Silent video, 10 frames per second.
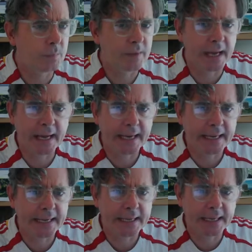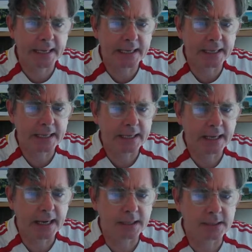I
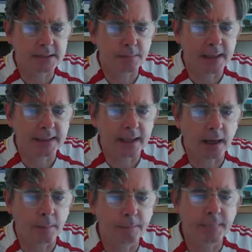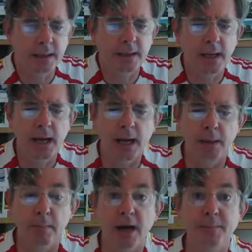just made that up.
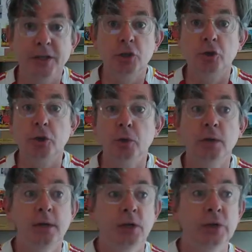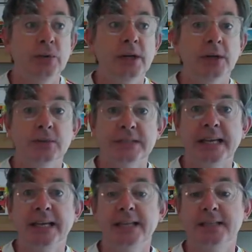Might be true. Who knows?
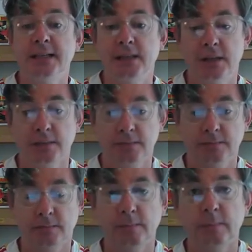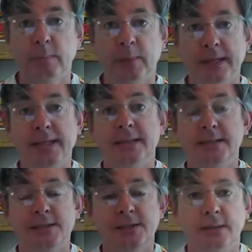Listen, please,